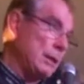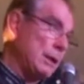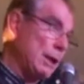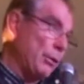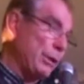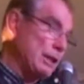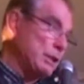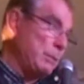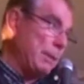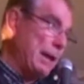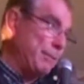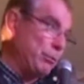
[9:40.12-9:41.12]
health has to
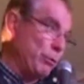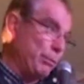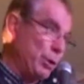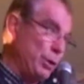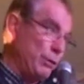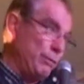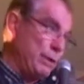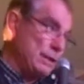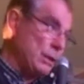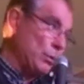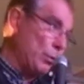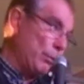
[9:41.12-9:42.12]
be paid for per
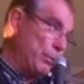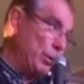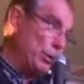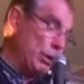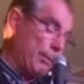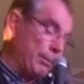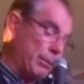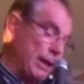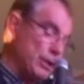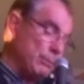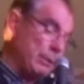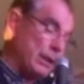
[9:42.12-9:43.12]
visit or per
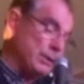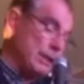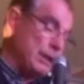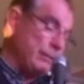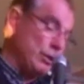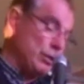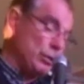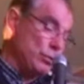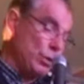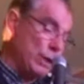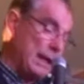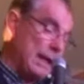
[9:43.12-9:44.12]
operation, because individuals
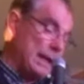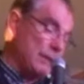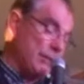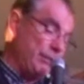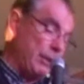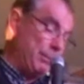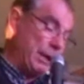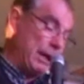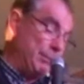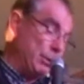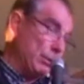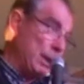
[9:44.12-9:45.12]
work harder if they're
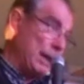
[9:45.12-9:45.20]
paid per